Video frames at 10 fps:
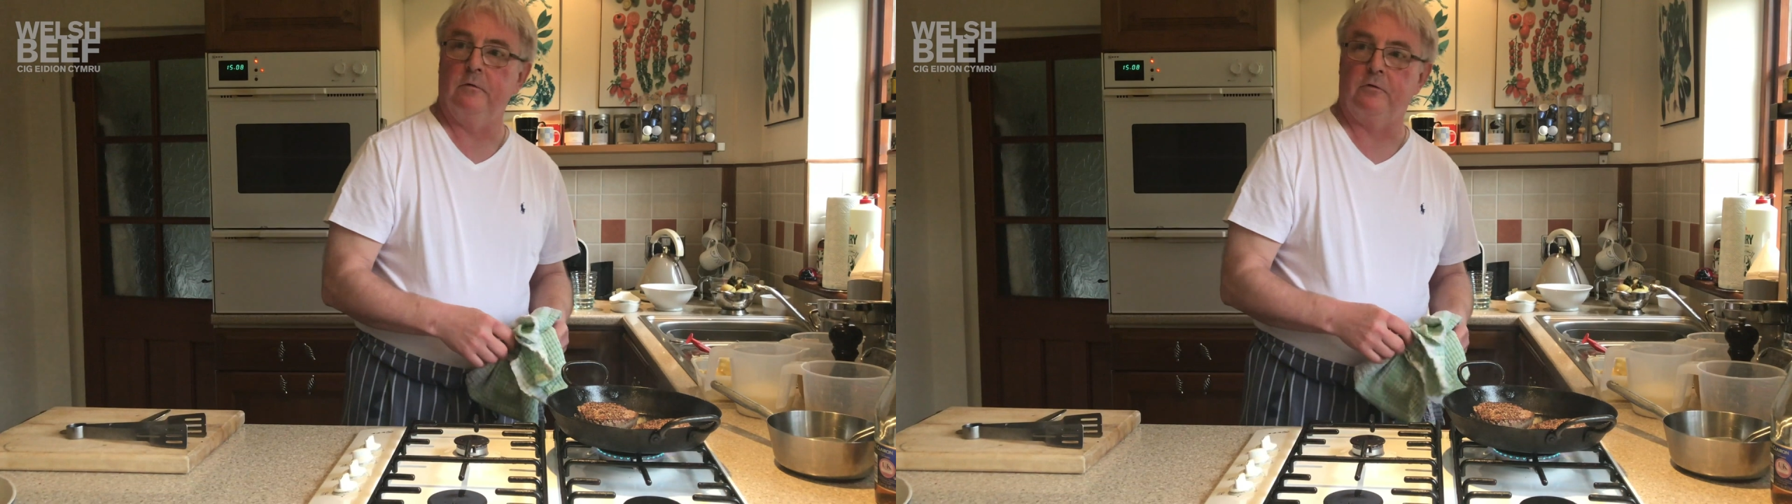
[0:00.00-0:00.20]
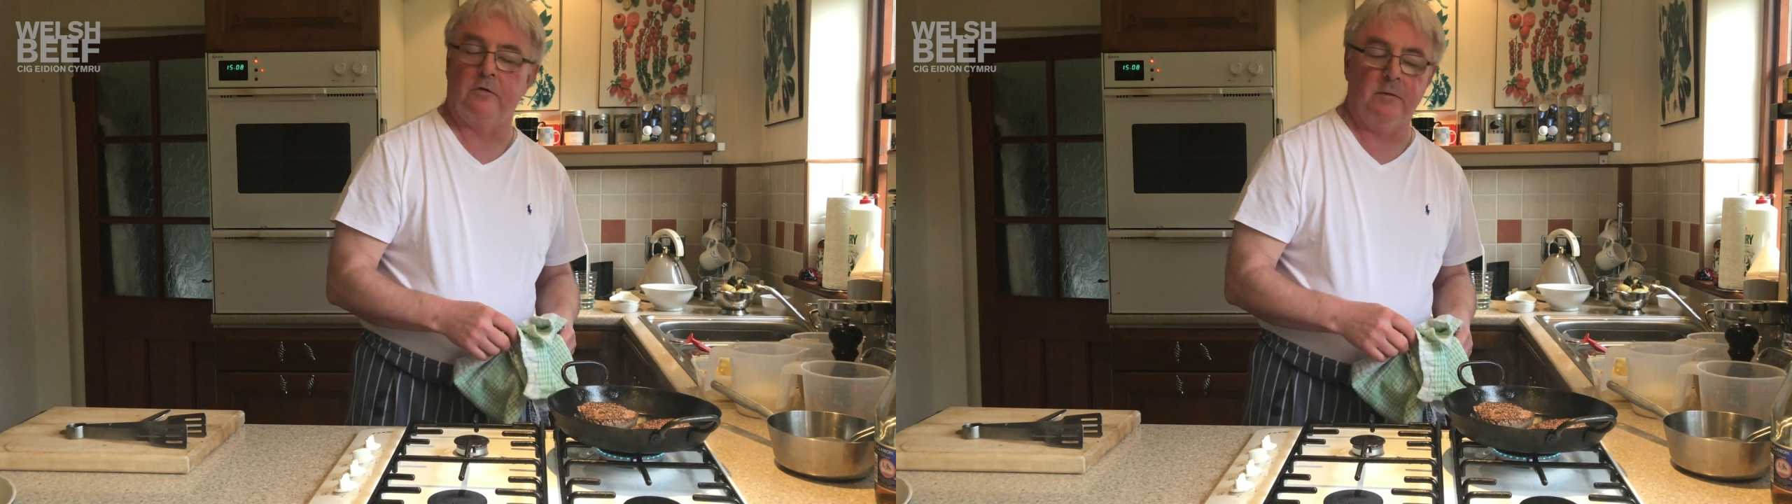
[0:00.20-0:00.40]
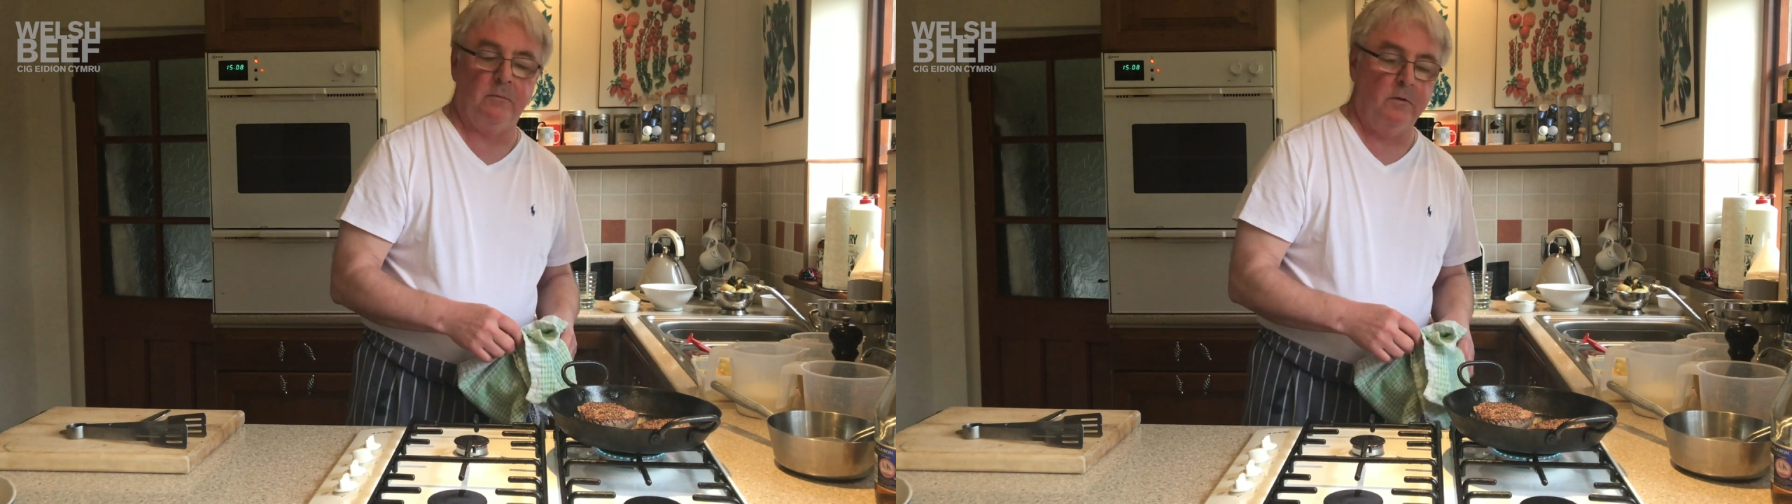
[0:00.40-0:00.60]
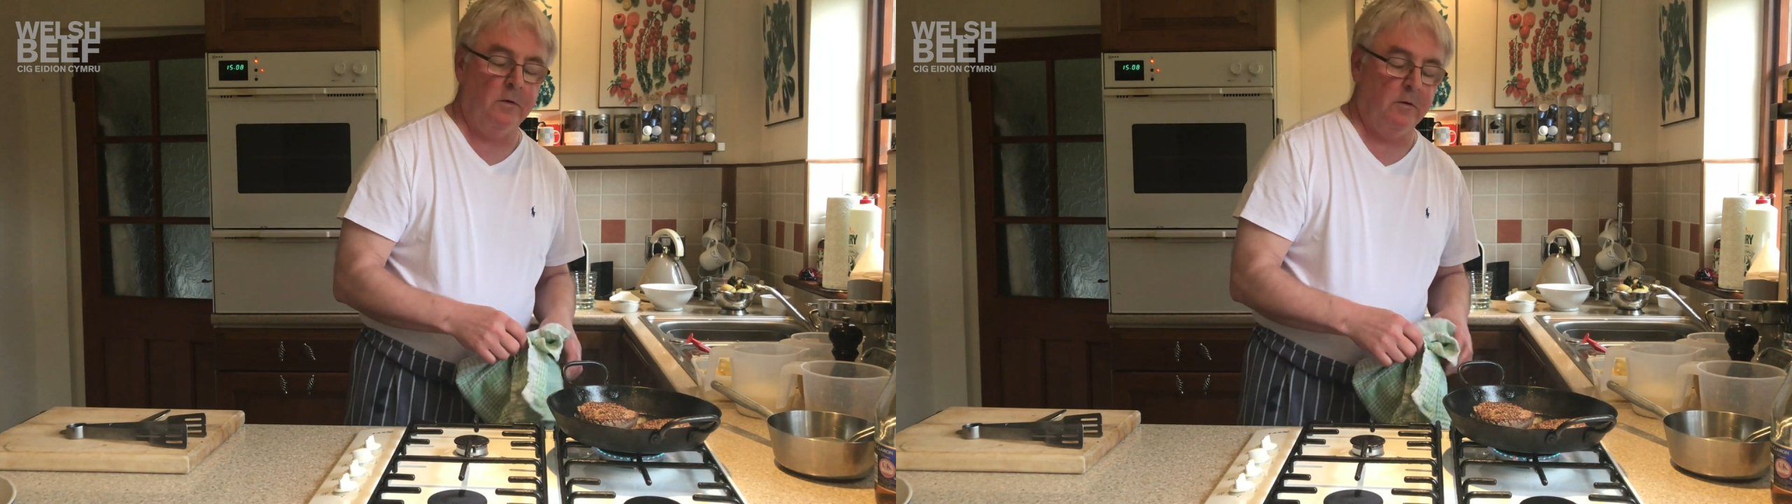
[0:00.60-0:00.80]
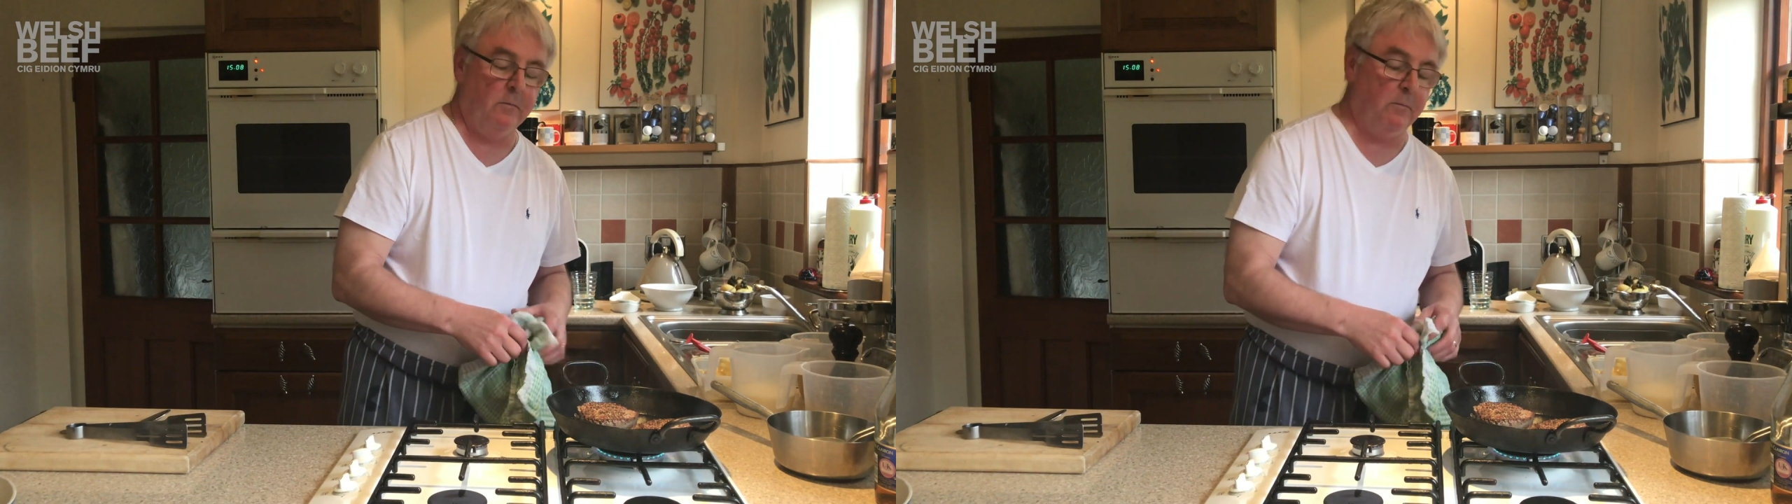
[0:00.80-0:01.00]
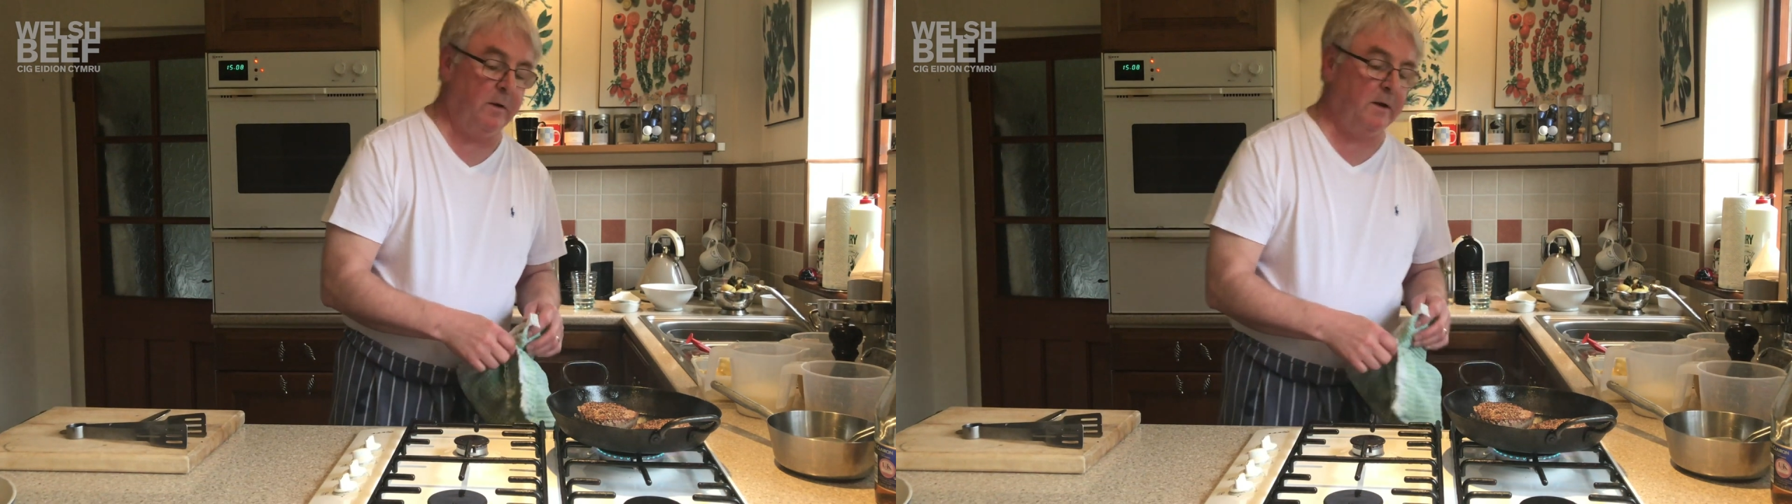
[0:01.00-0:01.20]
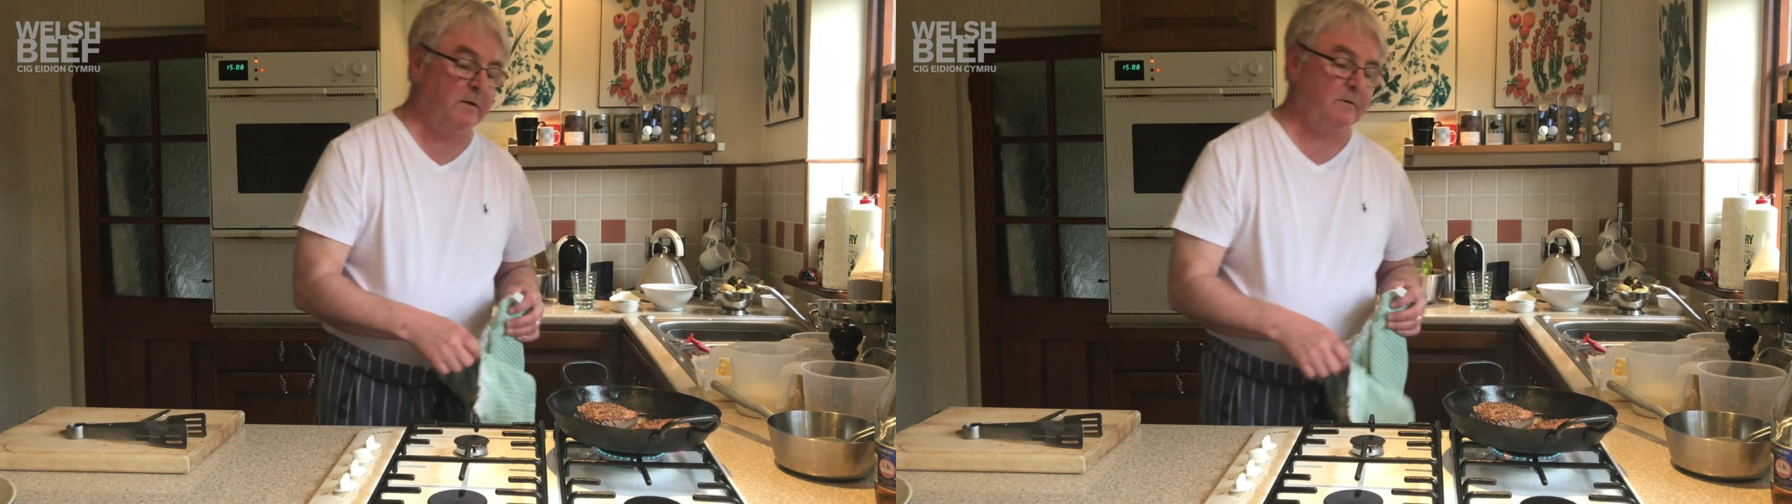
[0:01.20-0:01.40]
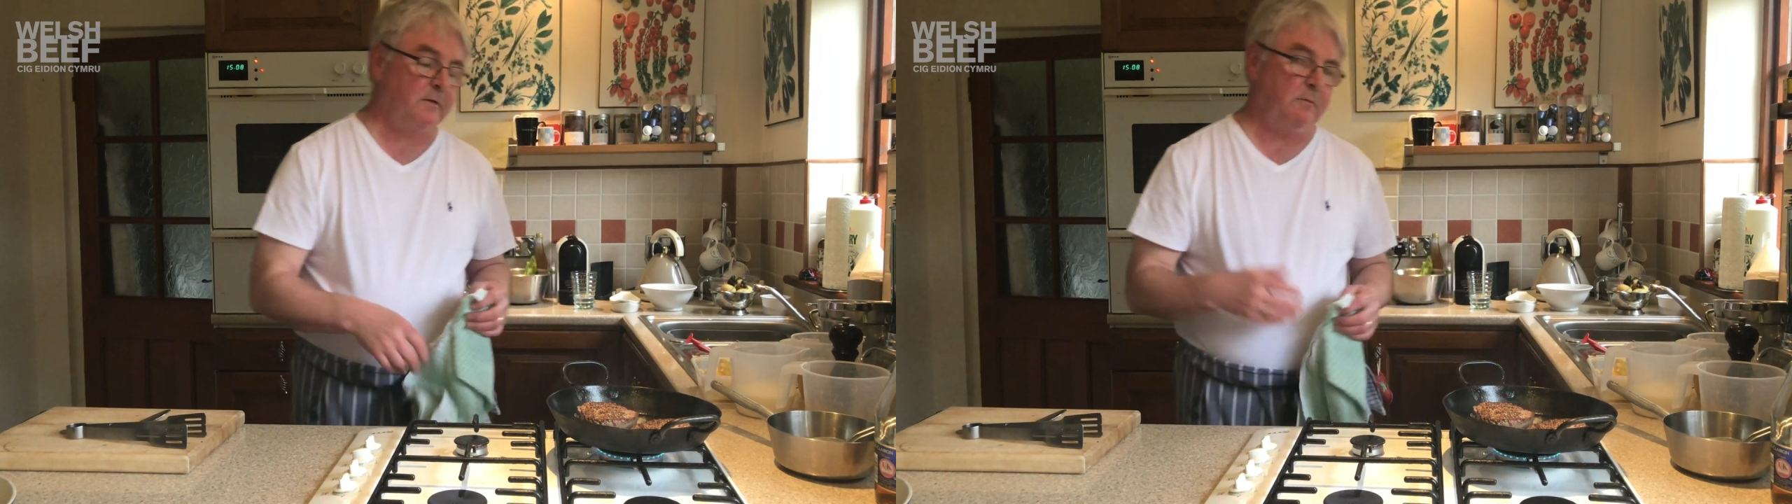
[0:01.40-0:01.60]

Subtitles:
3 minutes.